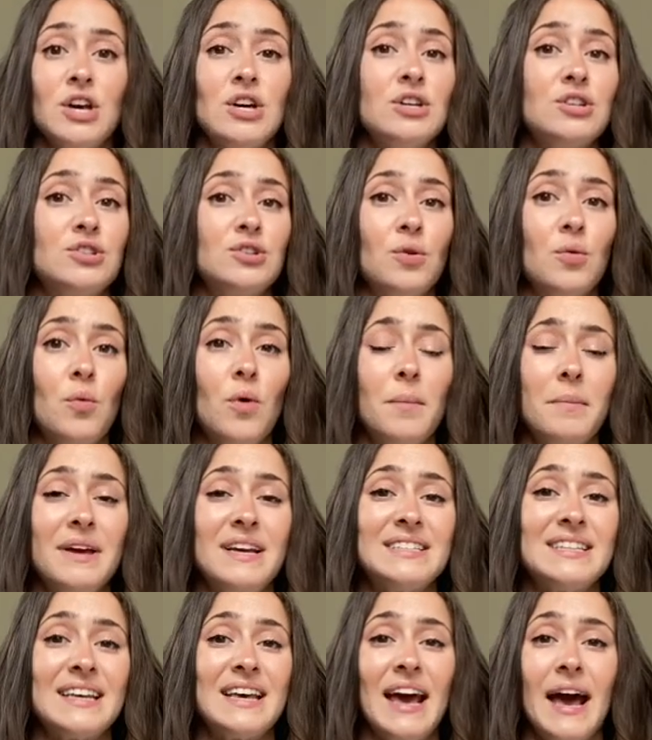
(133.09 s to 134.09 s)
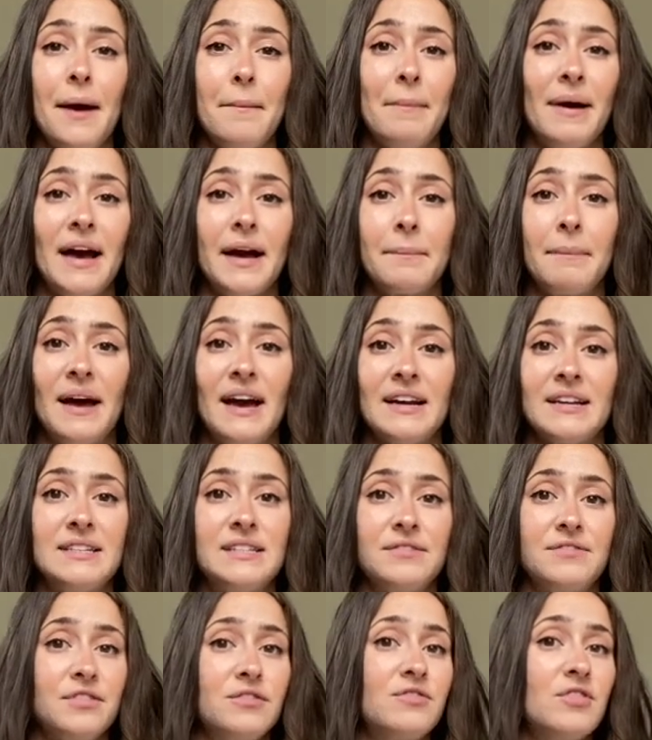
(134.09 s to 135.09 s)
So what makes a cat backpack
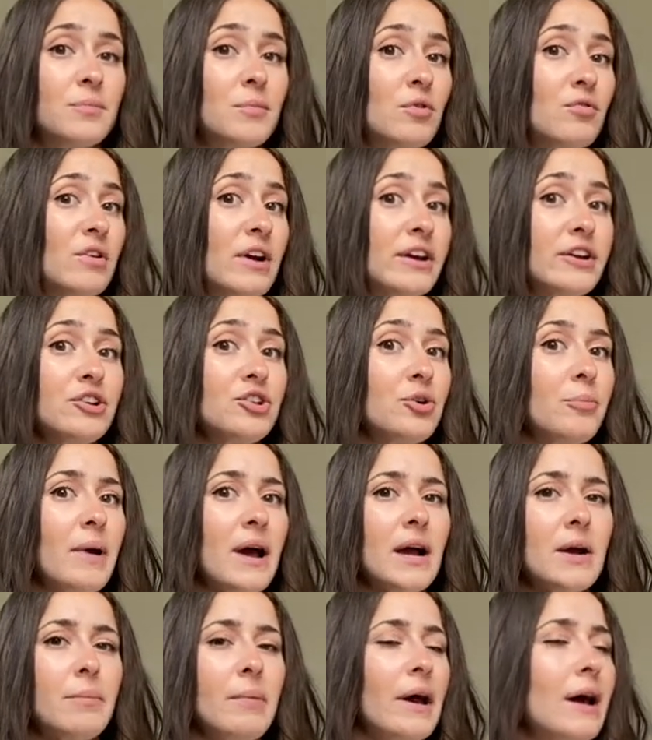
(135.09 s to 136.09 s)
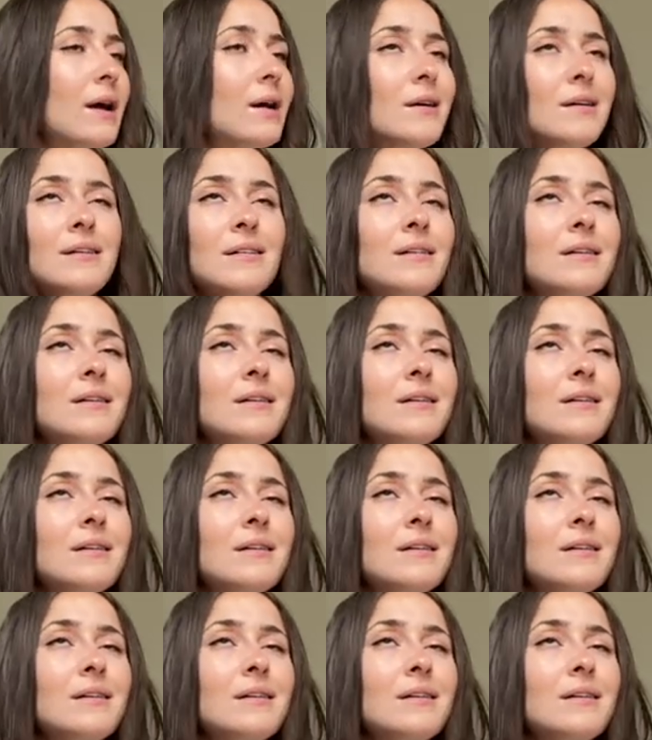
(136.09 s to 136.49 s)
different from a regular backpack?